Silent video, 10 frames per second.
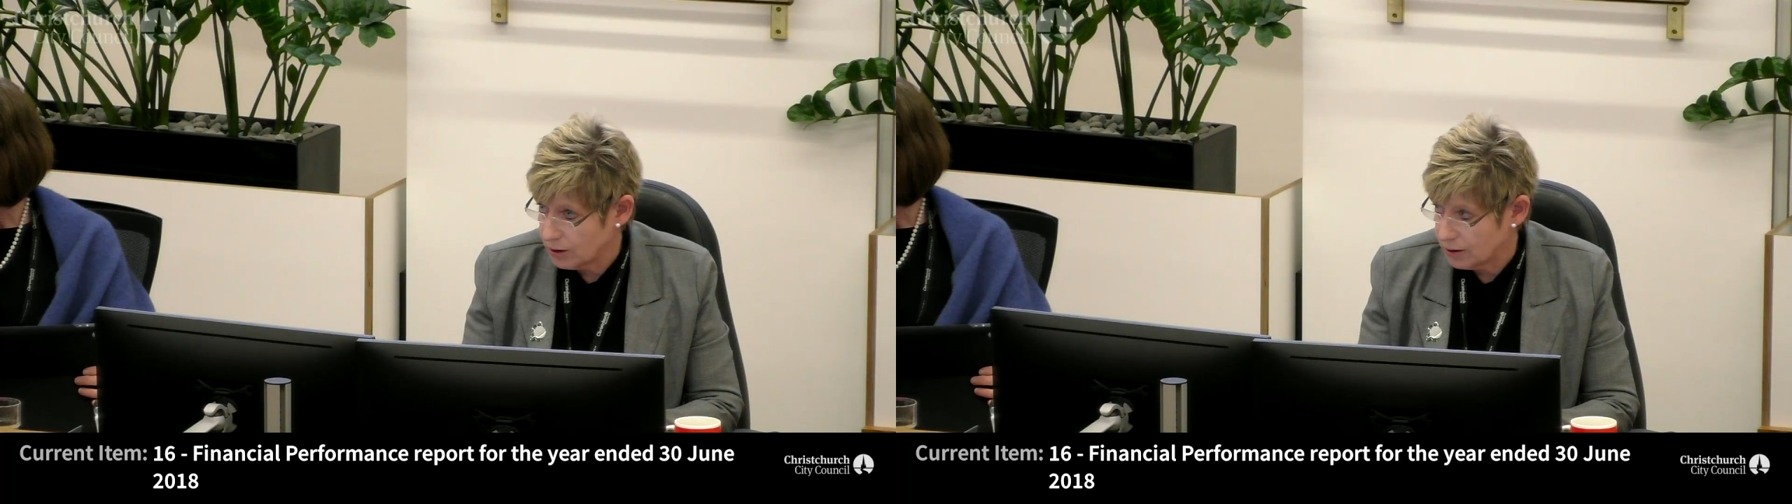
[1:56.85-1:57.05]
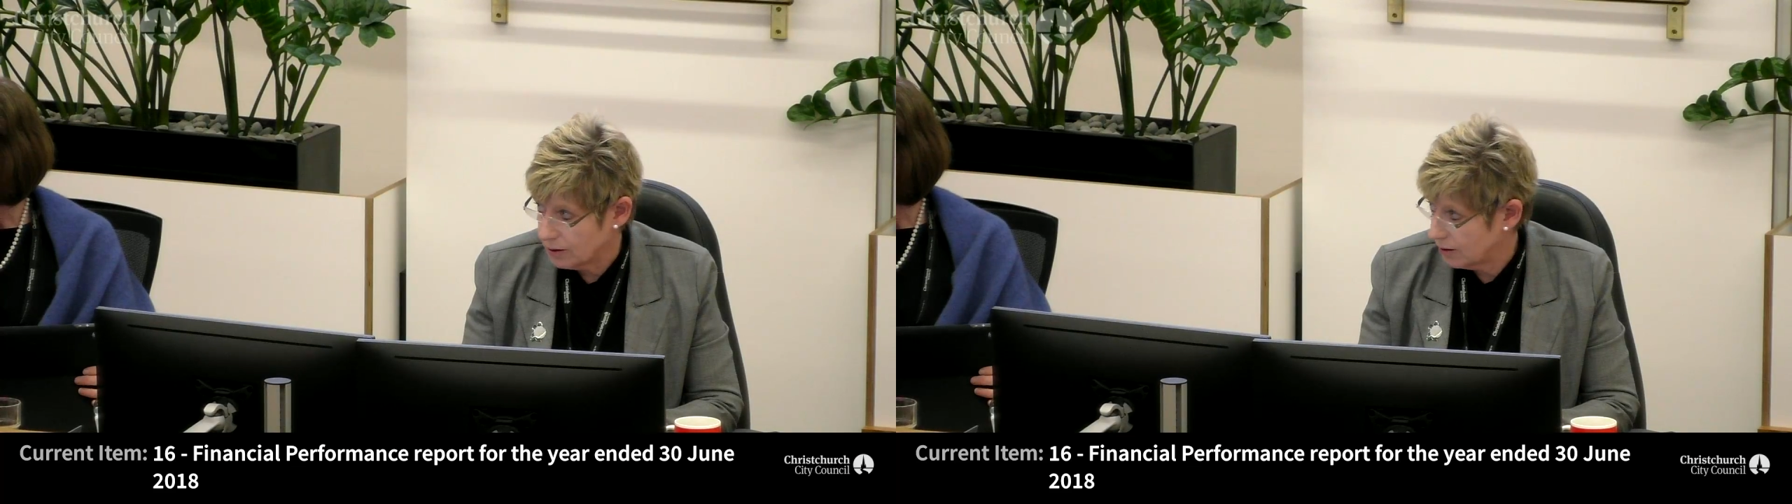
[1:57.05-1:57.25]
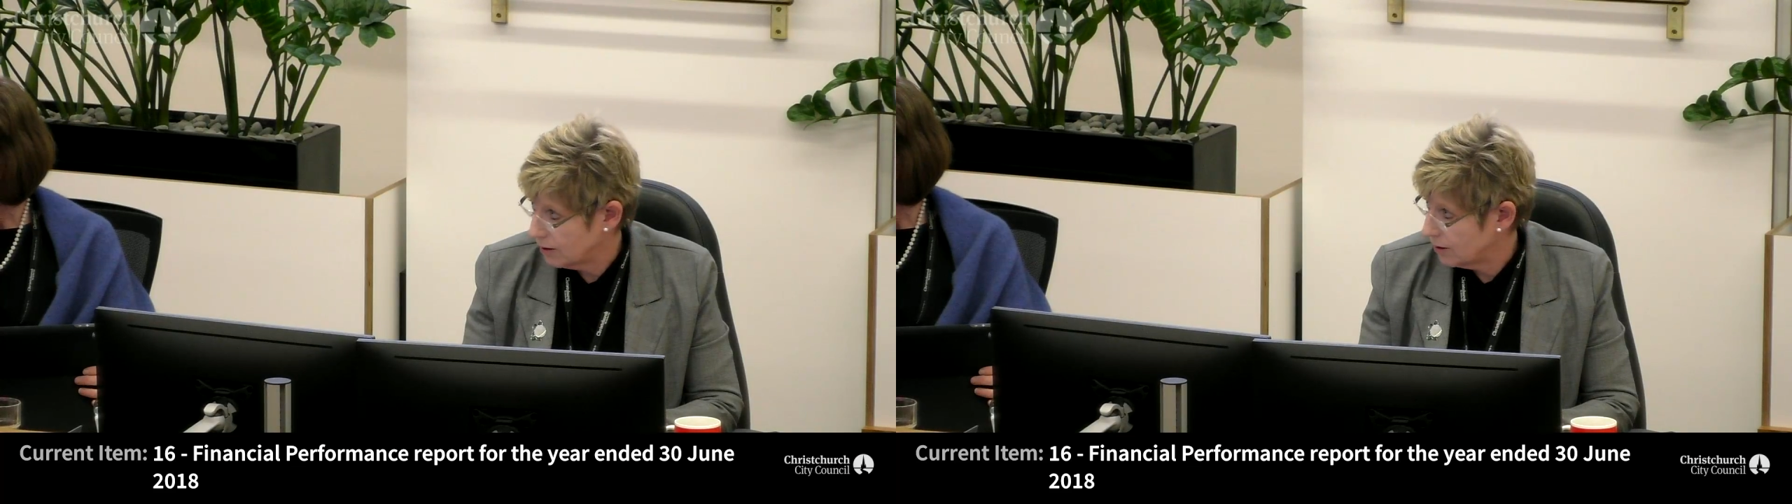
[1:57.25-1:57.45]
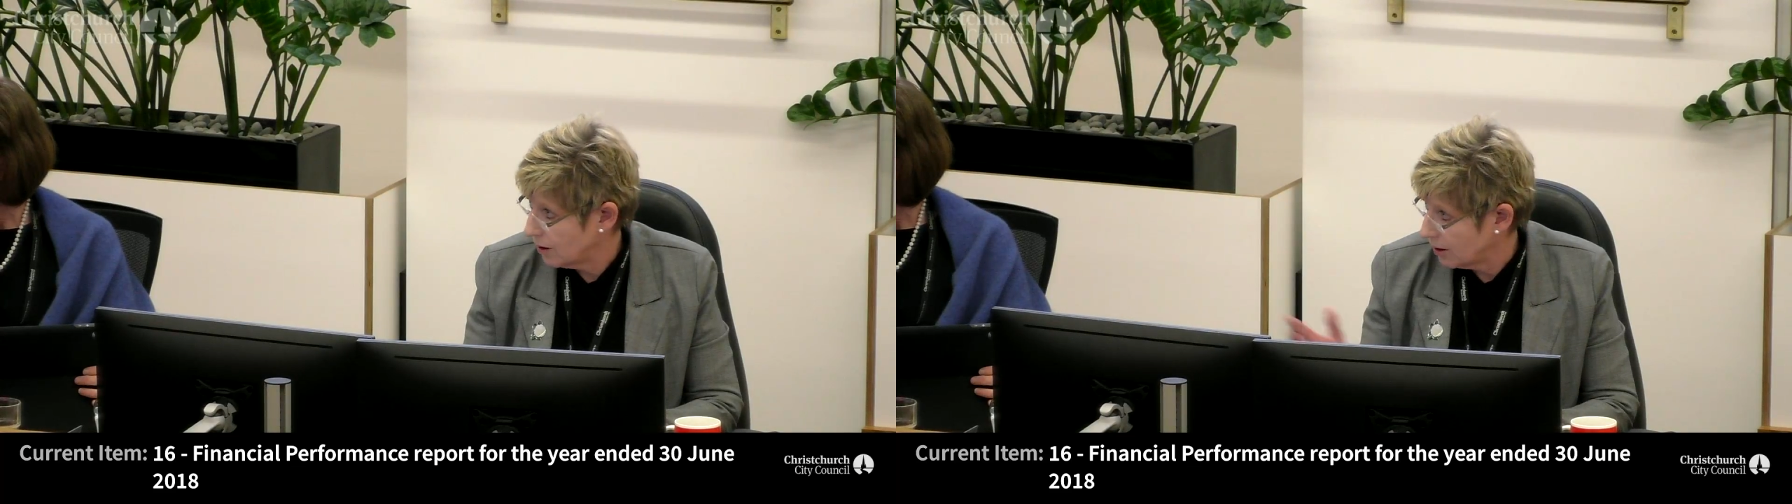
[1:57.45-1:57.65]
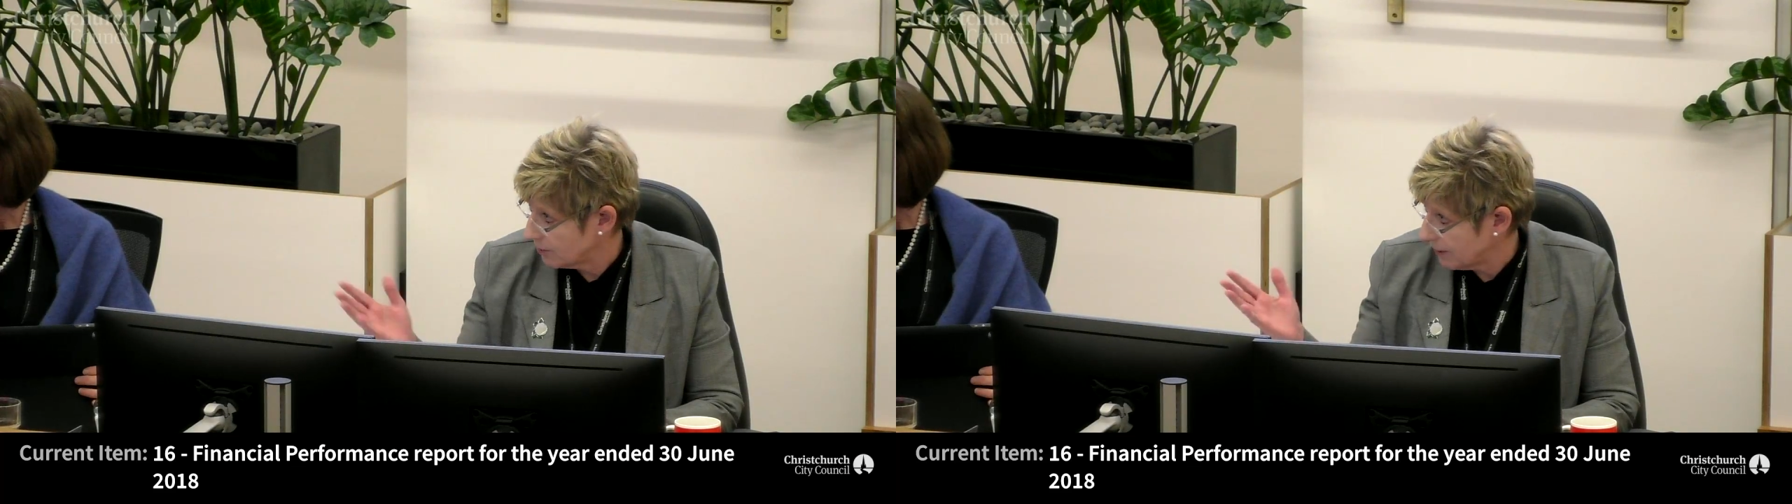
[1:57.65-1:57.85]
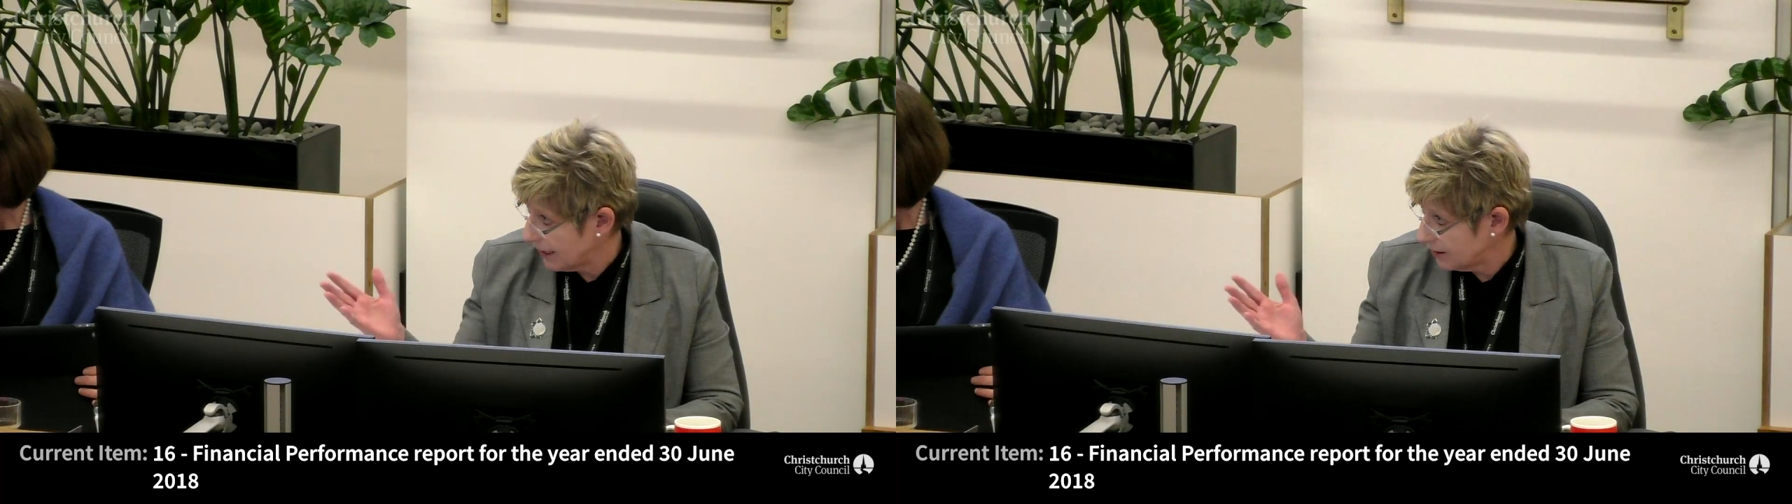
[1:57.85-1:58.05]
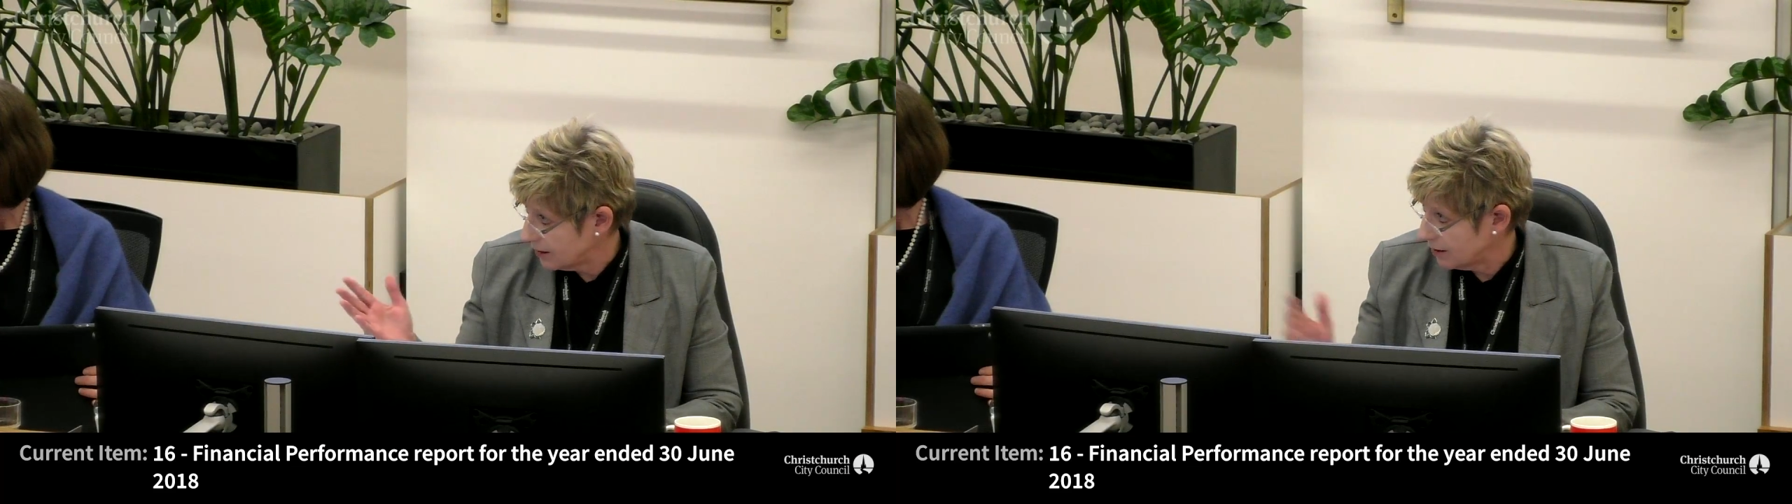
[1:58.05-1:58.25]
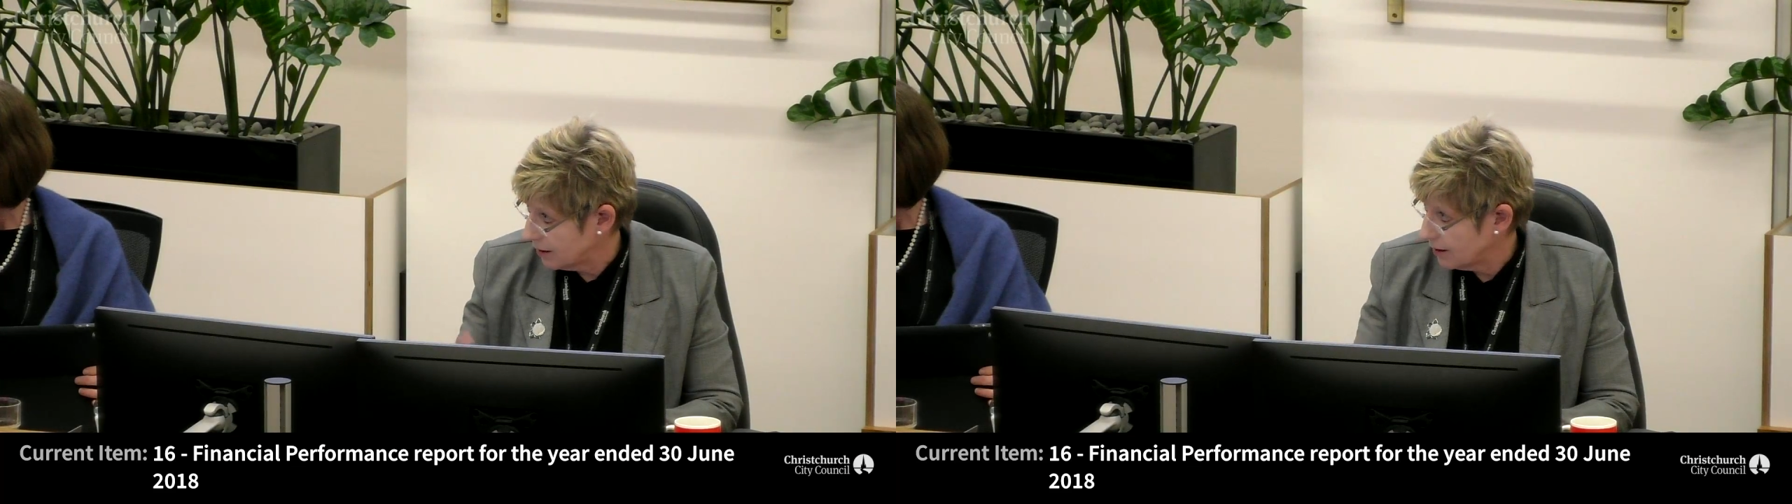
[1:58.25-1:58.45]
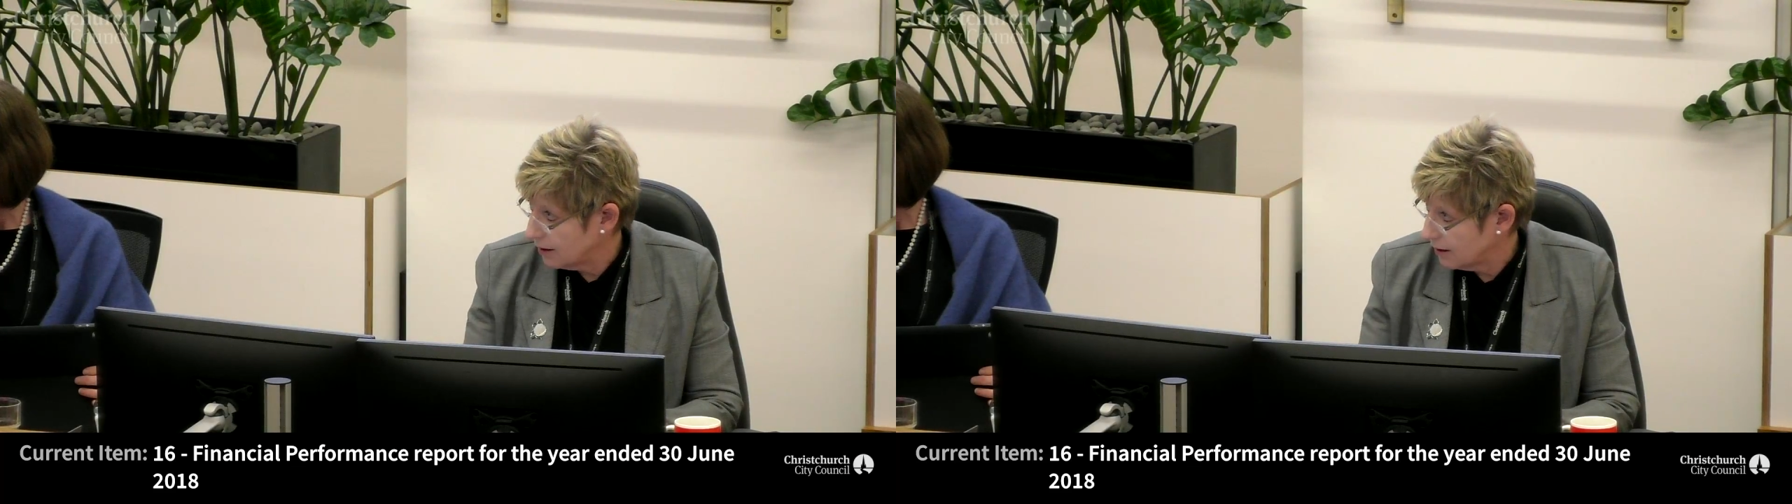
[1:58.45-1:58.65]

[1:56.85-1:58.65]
motion. A debate.